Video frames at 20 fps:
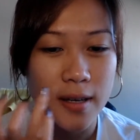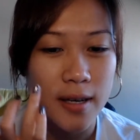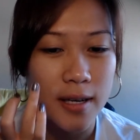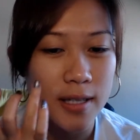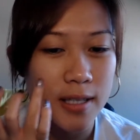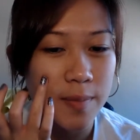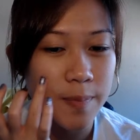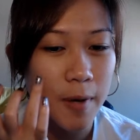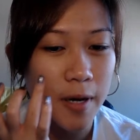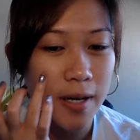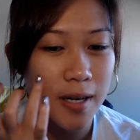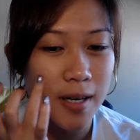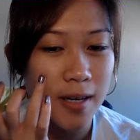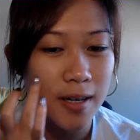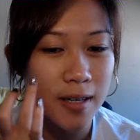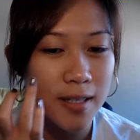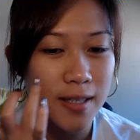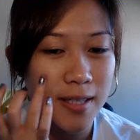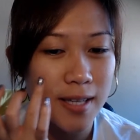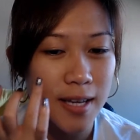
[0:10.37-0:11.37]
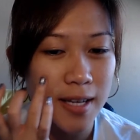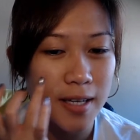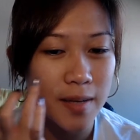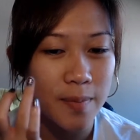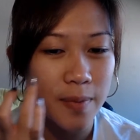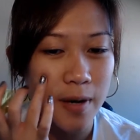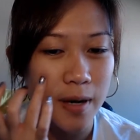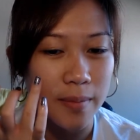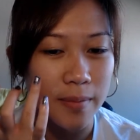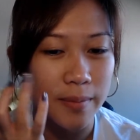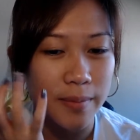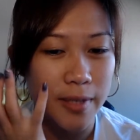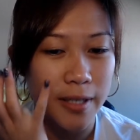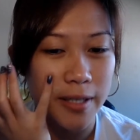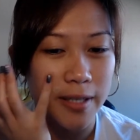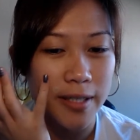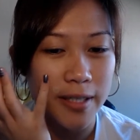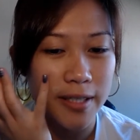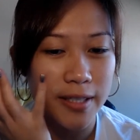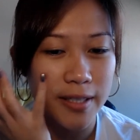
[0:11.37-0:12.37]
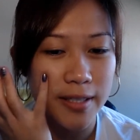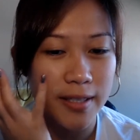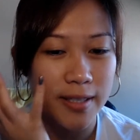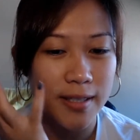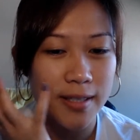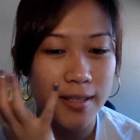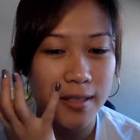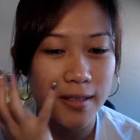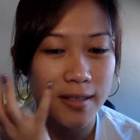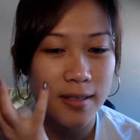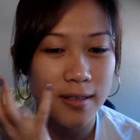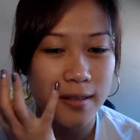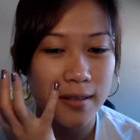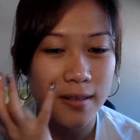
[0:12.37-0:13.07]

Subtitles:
and spot it on to any problem areas.